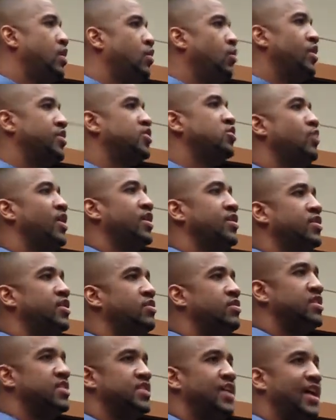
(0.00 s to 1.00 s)
What you want to
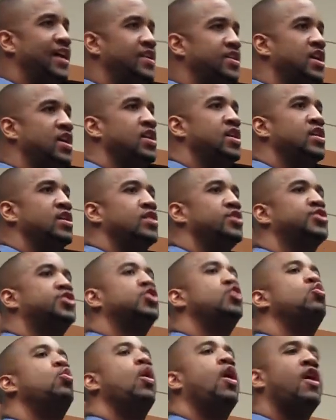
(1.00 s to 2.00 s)
do is say,
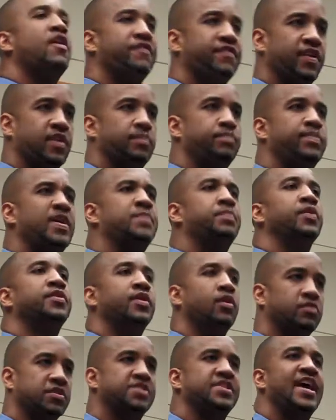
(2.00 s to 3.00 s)
too often people
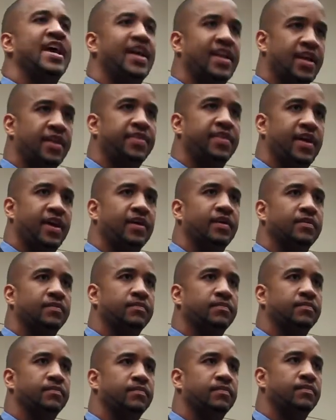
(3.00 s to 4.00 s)
don't say
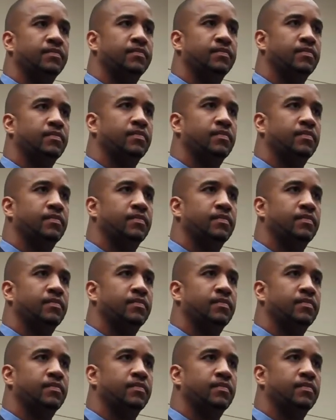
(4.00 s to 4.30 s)
anything.